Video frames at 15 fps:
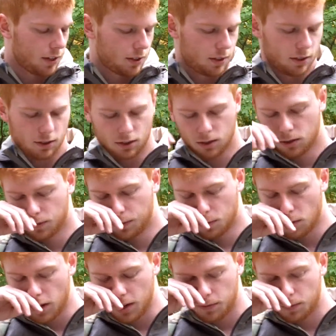it's so
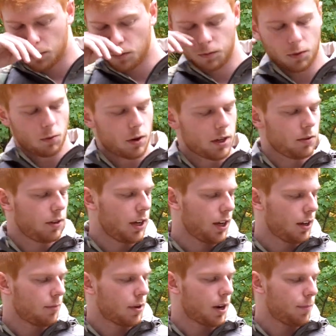for what you
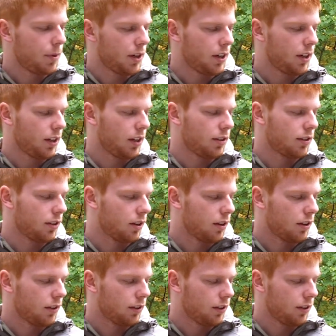get, in my opinion, it's
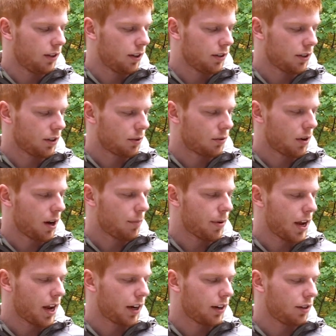a
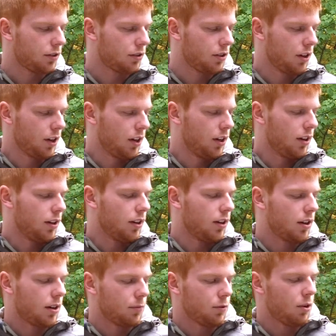great package.
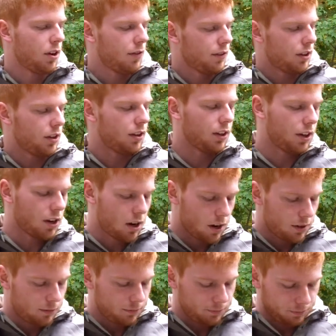You have the
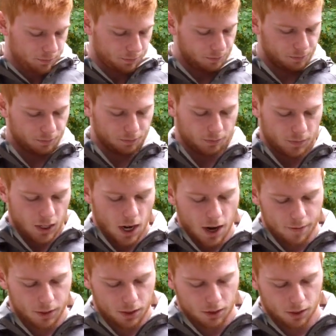gun,
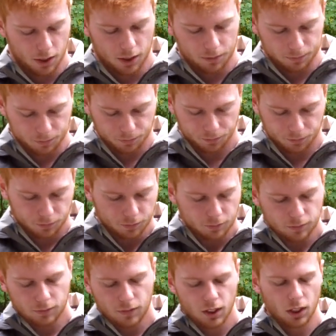obviously.
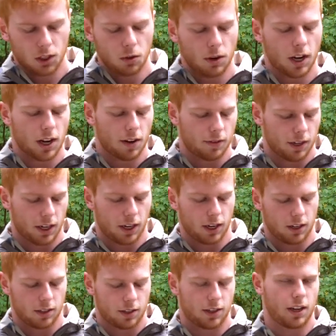You have
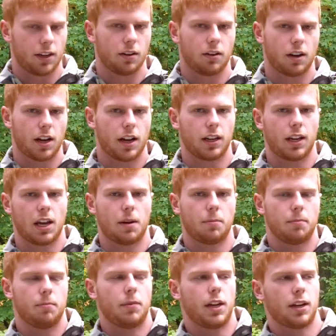a standard high
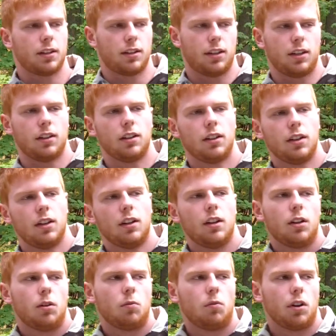cap magazine,
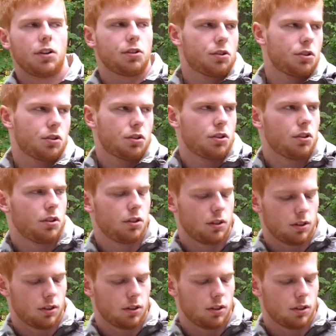which